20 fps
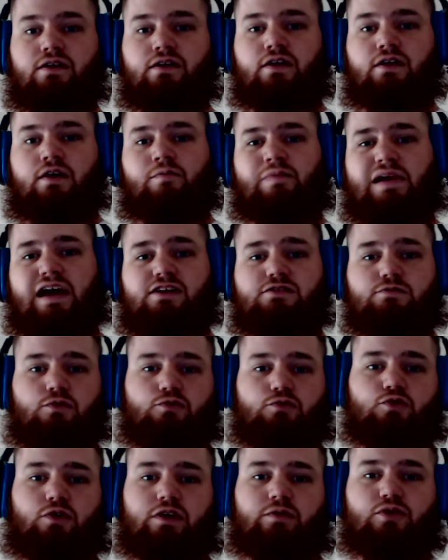maximum
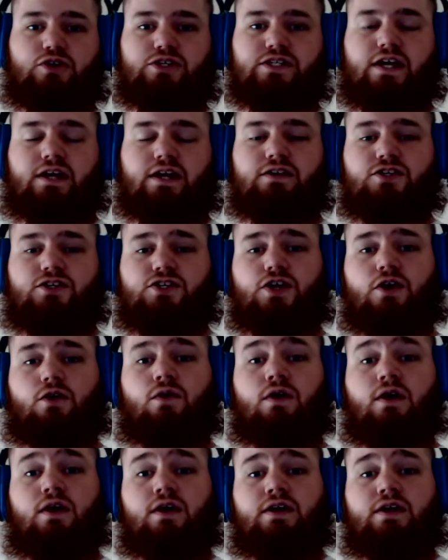20%. So
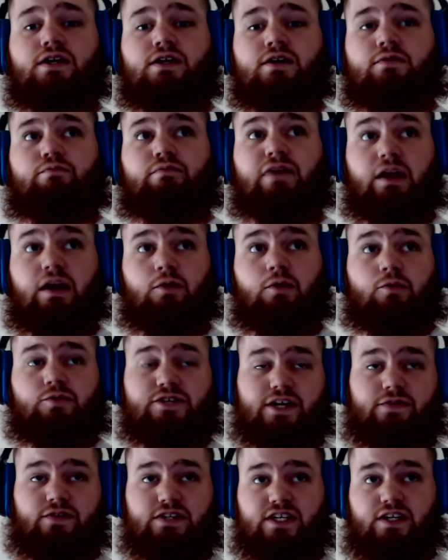minimum
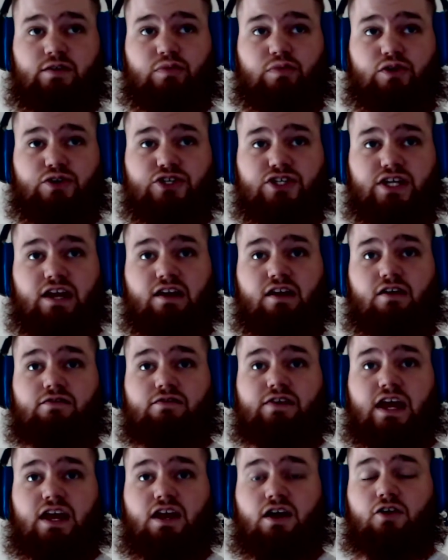17% of
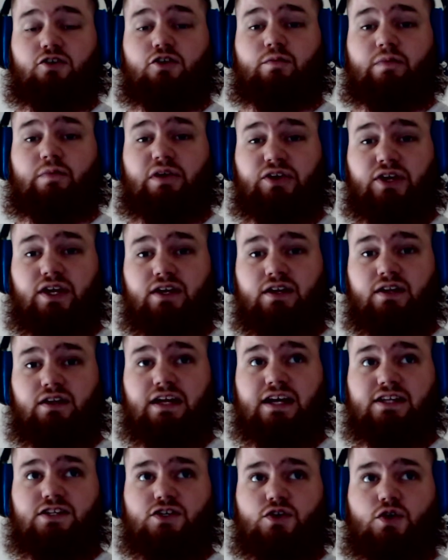800 million,
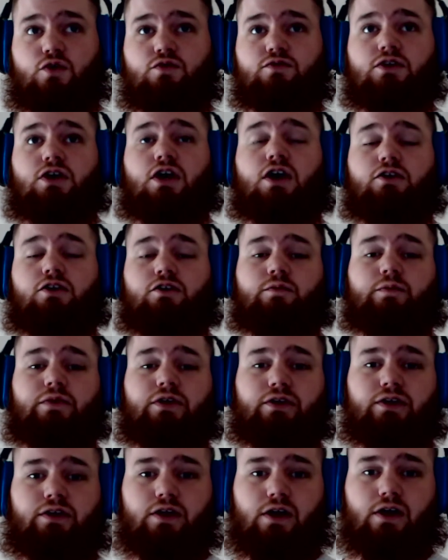that's over $100
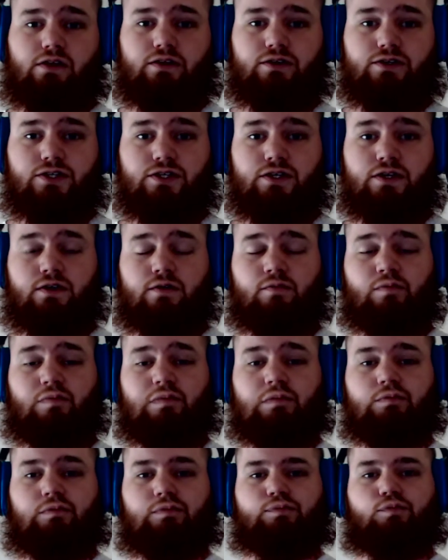million.
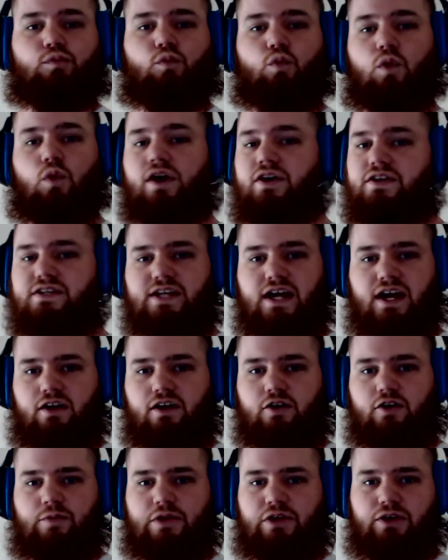Where does that
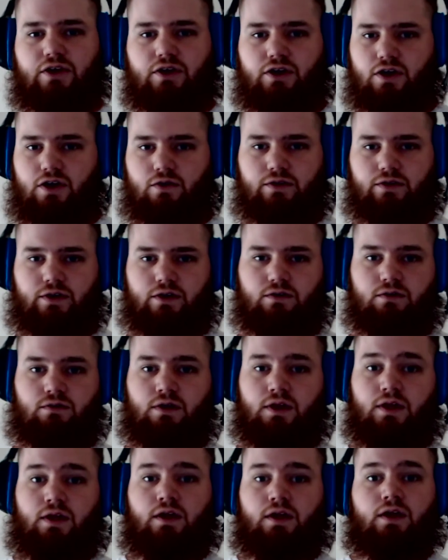100 million go though?
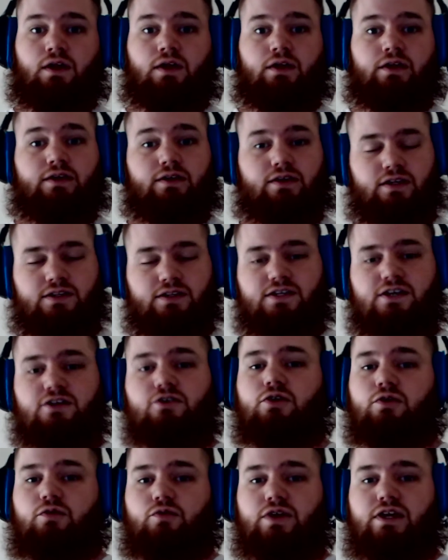
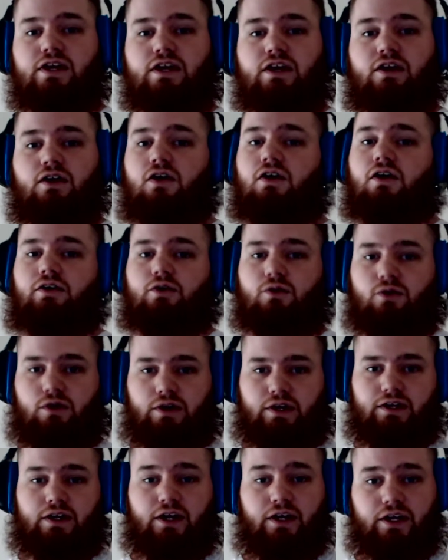Continuing reading on
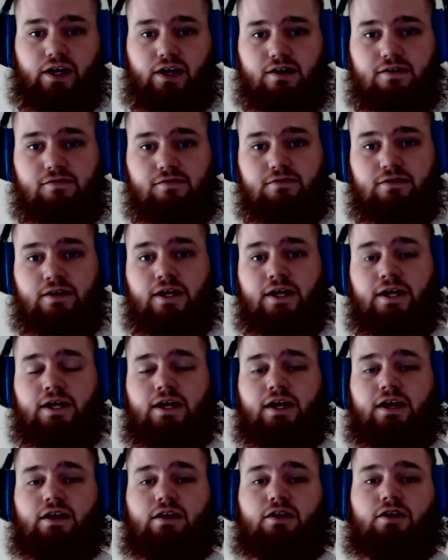Oregon.gov
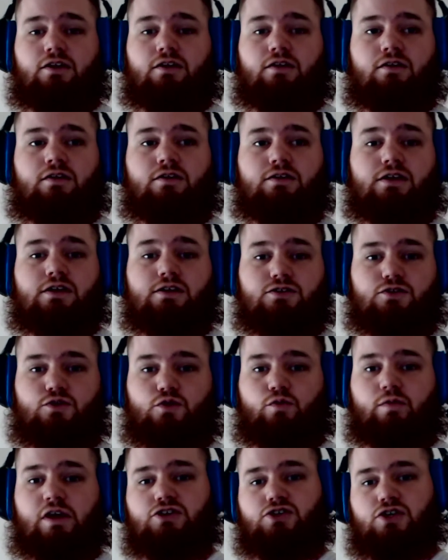and into
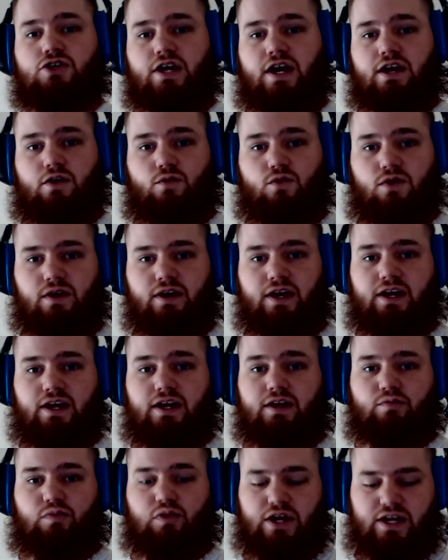Measure 91, and
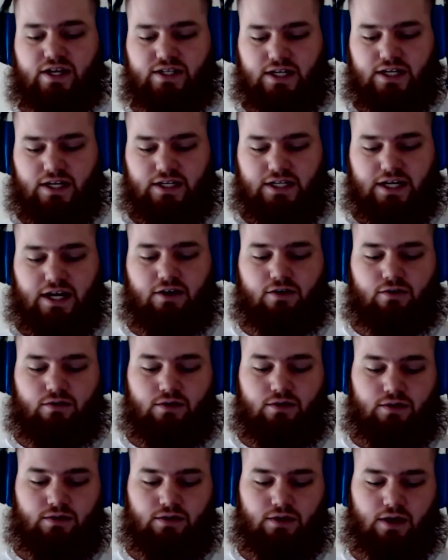it breaks it down
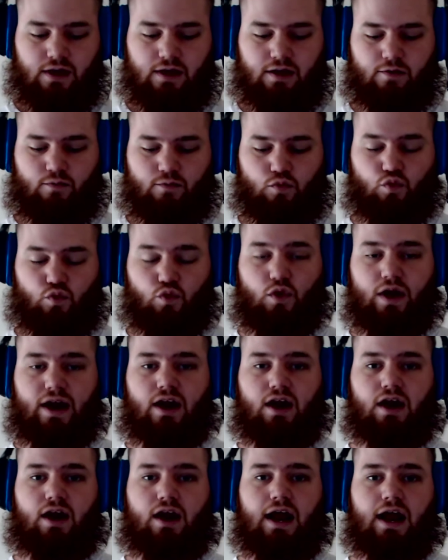where